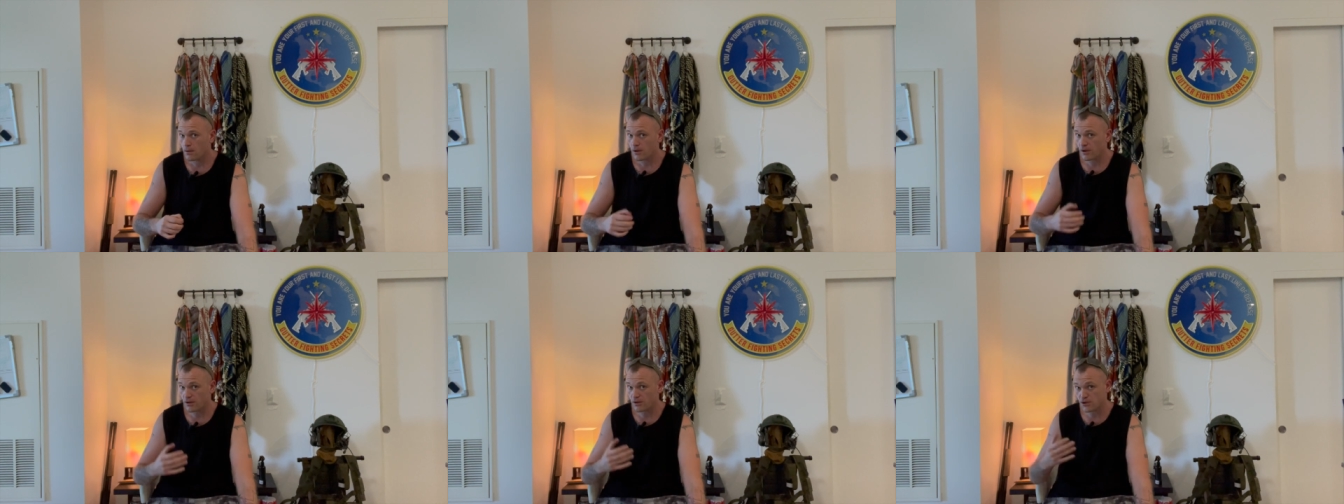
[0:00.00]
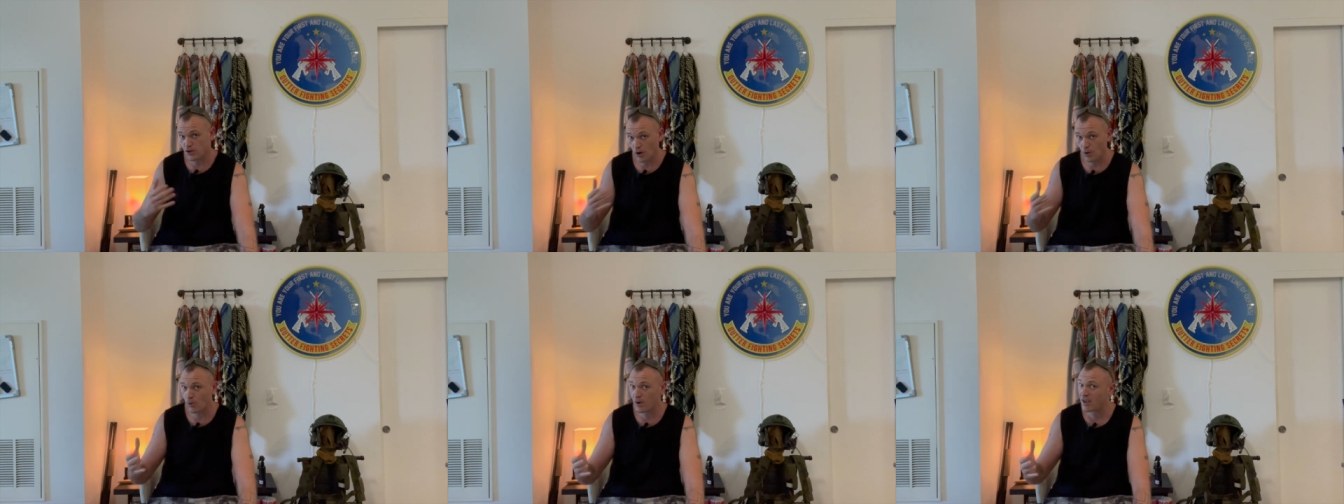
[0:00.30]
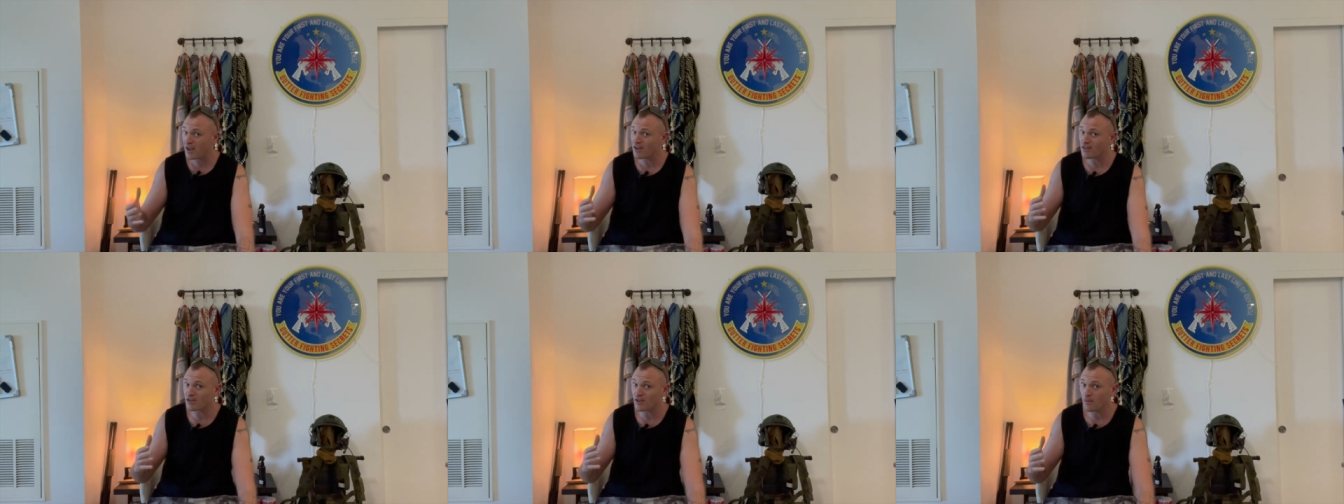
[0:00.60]
until
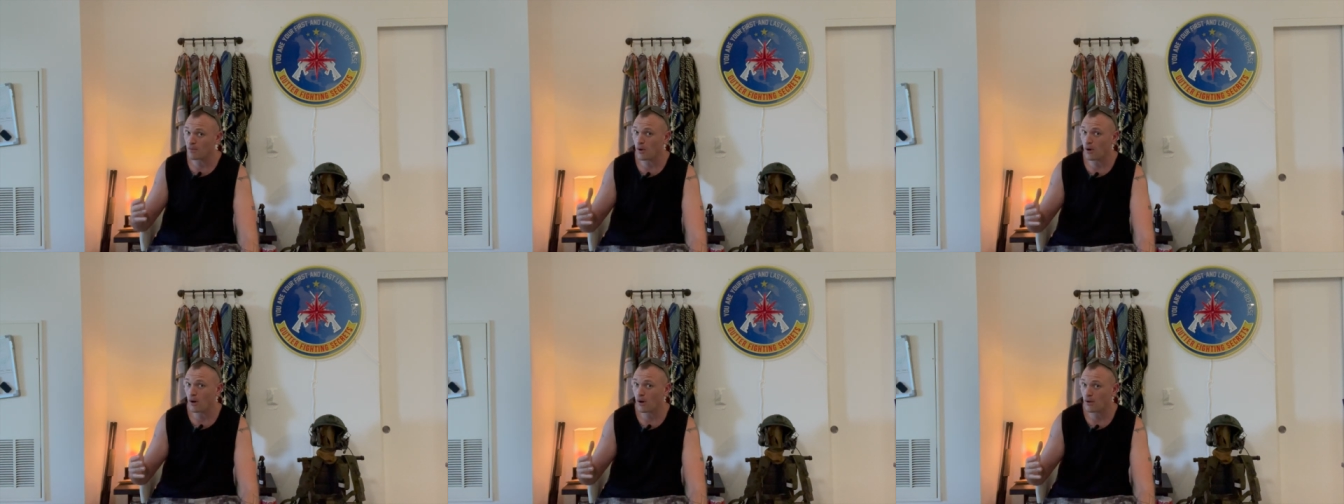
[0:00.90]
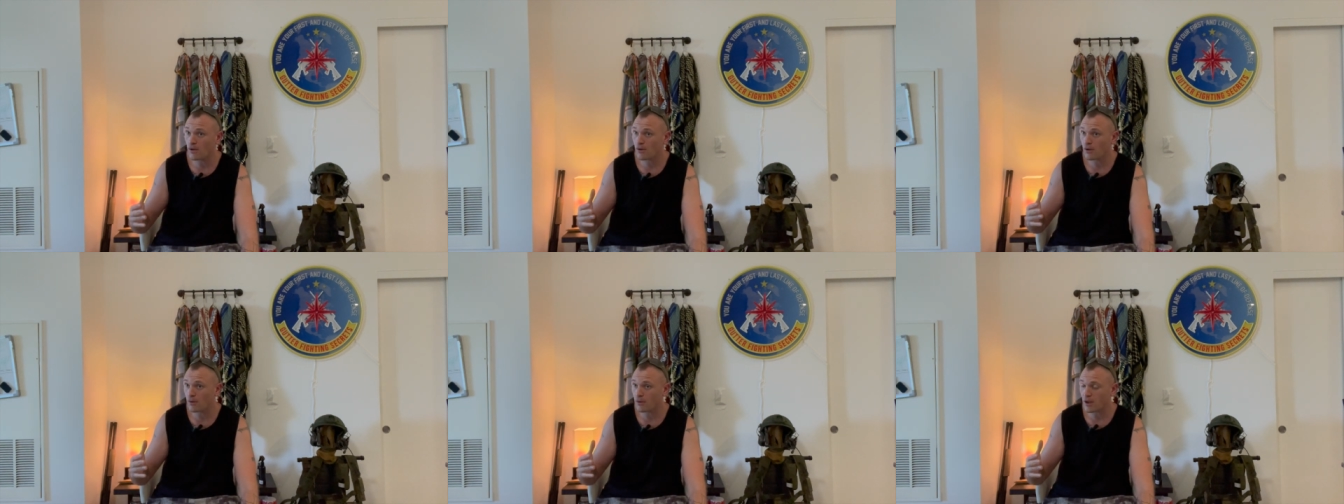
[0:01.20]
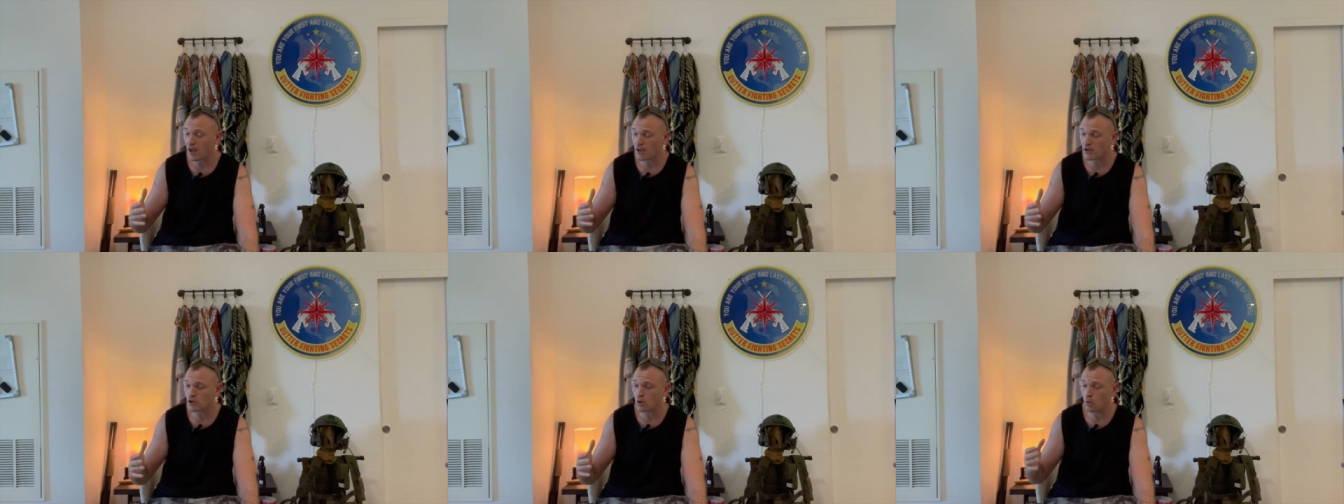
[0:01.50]
we hit them all.
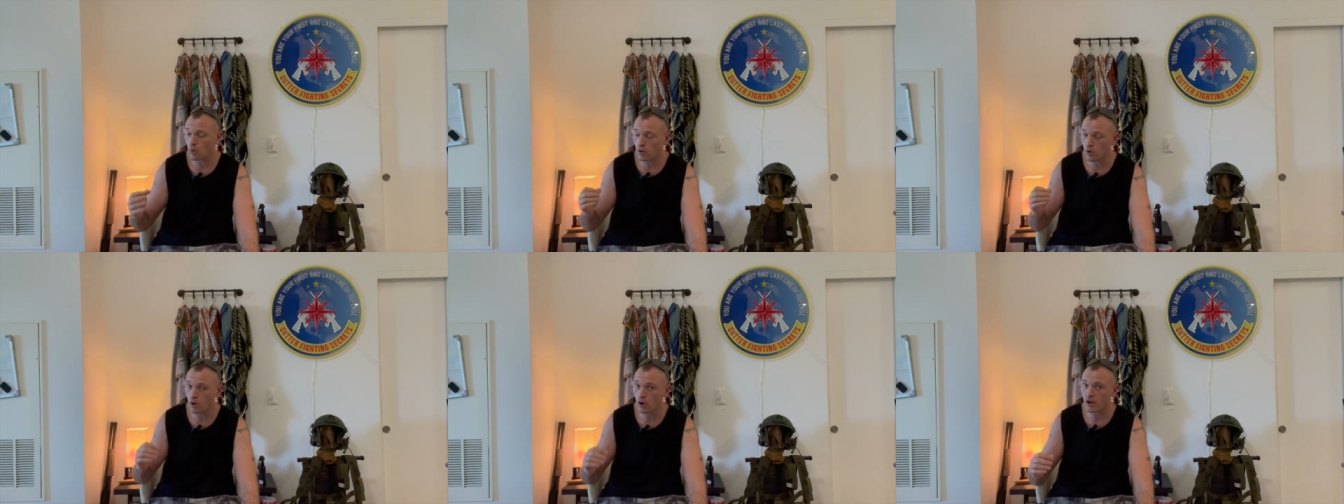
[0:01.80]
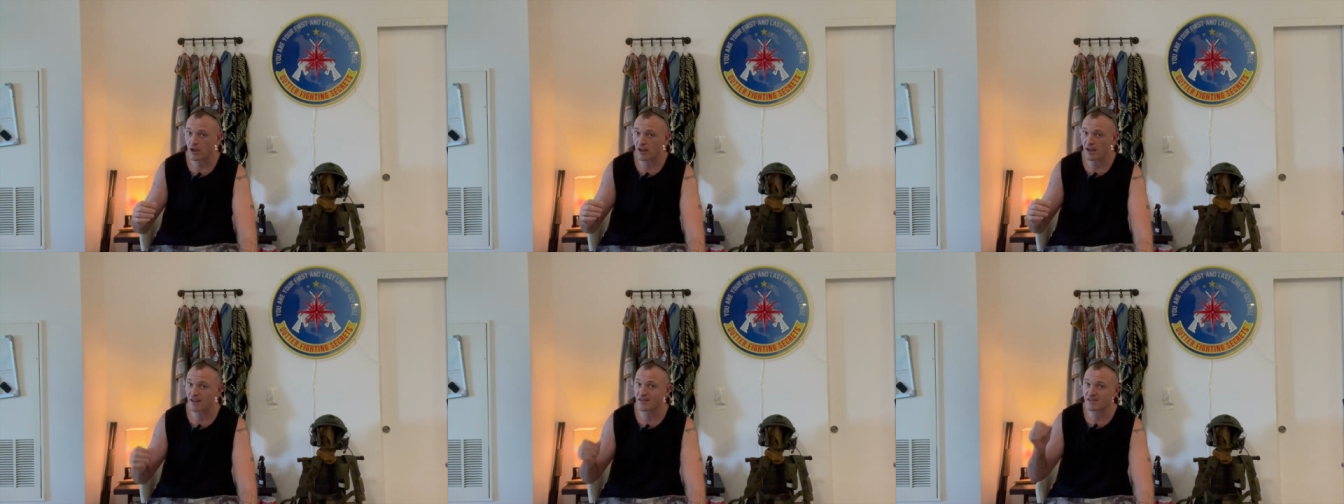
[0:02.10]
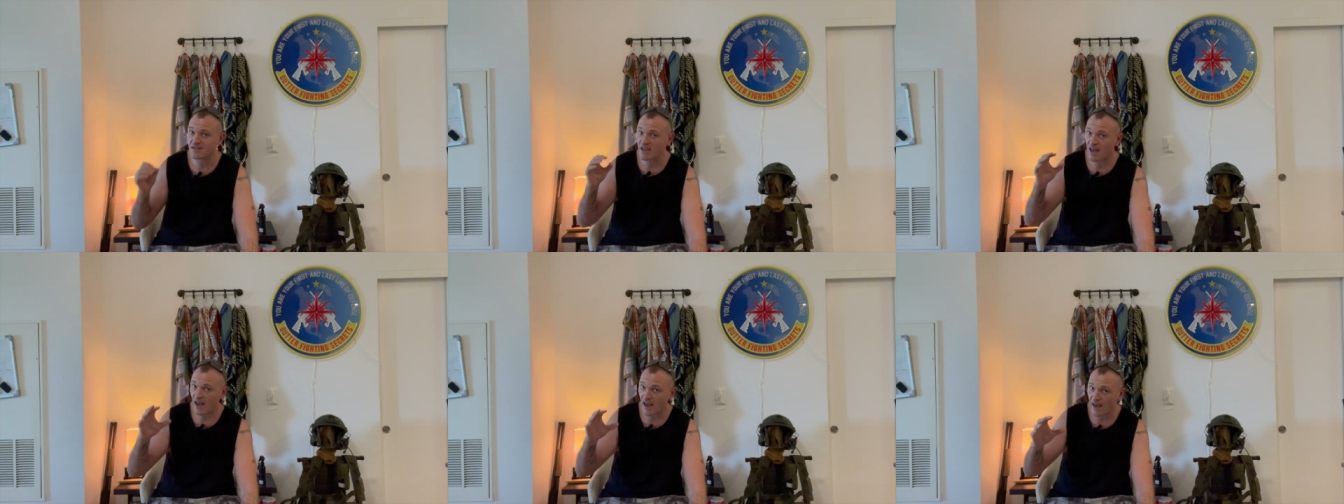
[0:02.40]
Okay, so we're looking
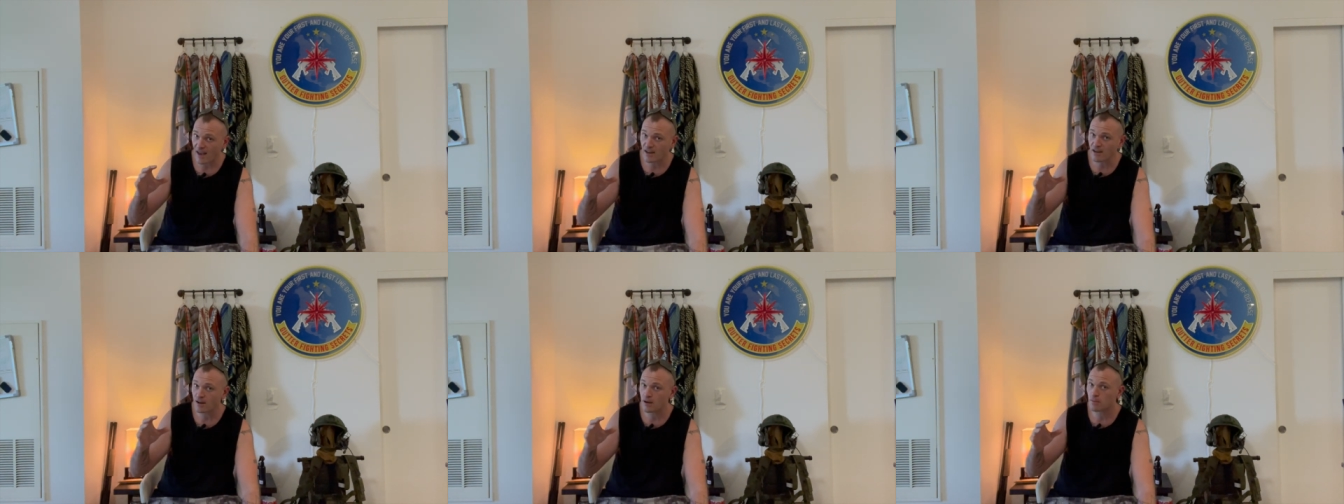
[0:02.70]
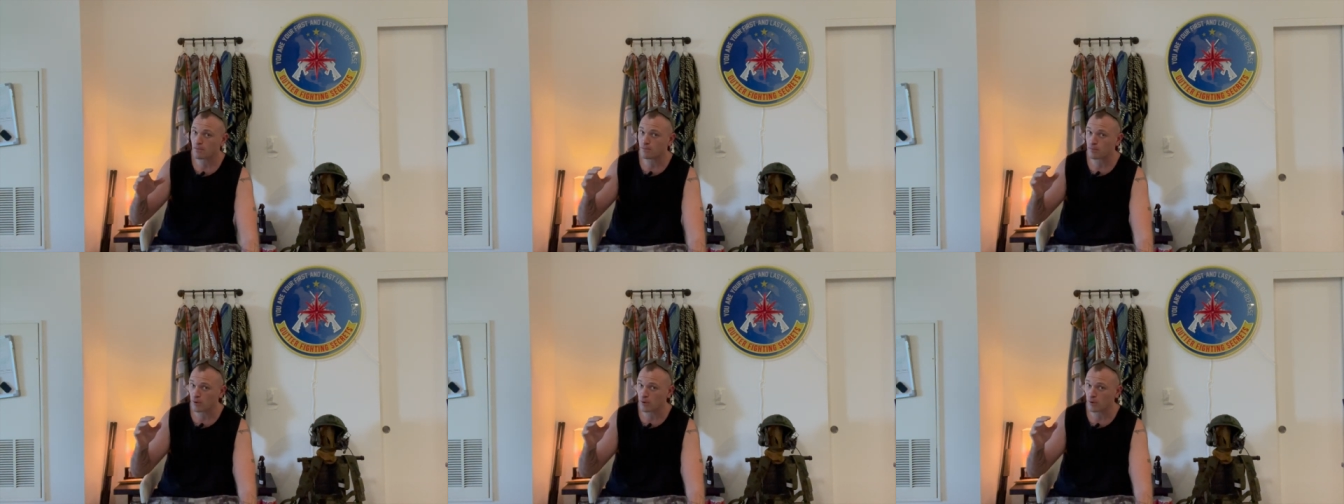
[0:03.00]
at ten